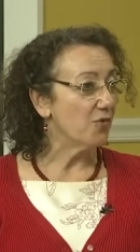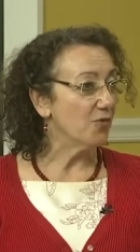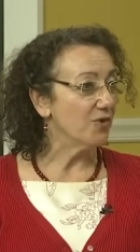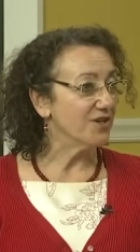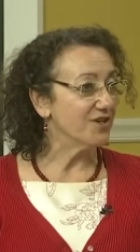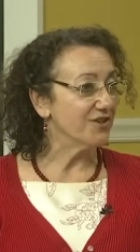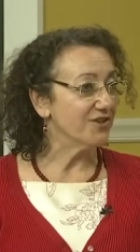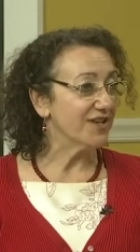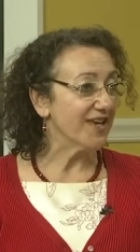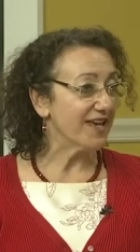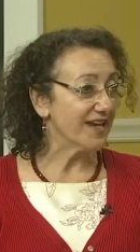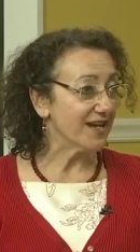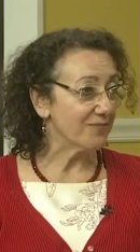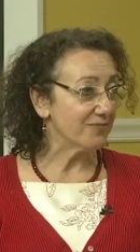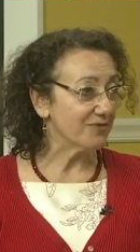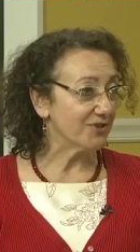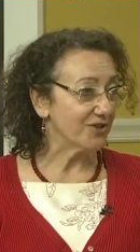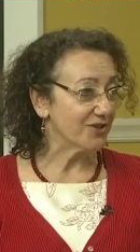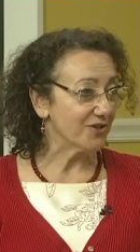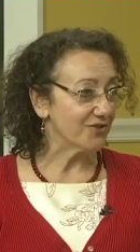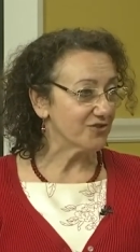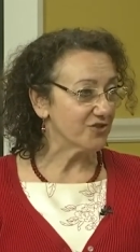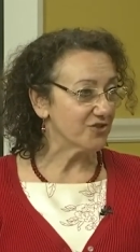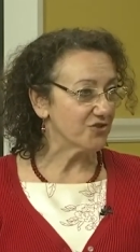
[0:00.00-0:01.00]
When you get up
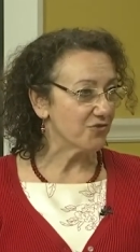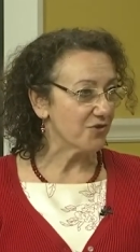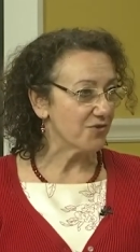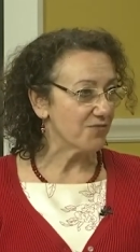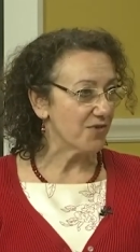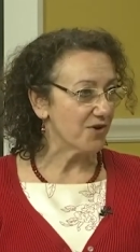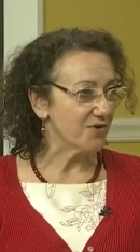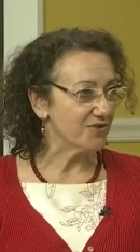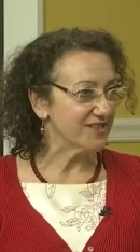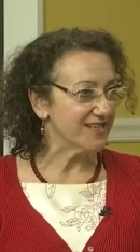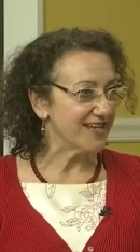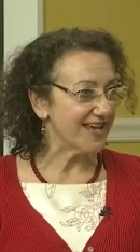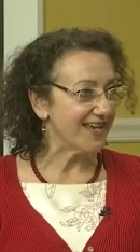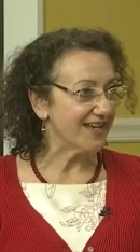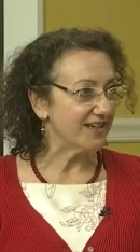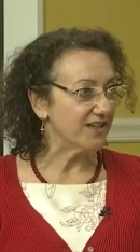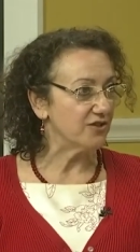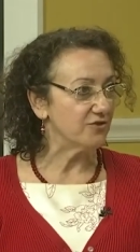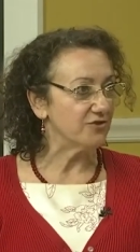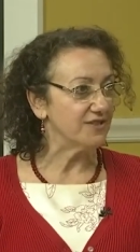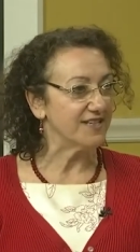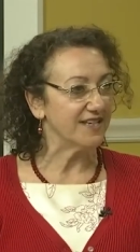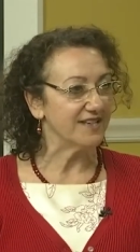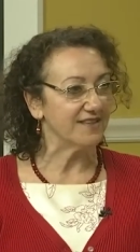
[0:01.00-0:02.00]
close to a
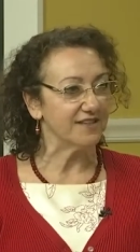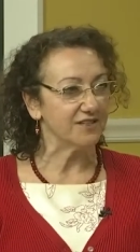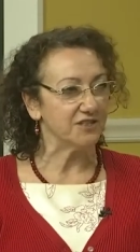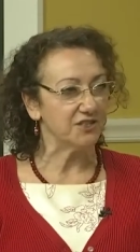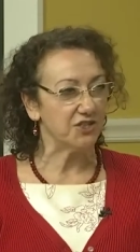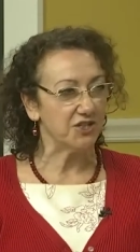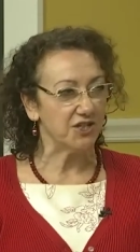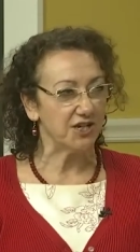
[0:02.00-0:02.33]
mosaic, you see the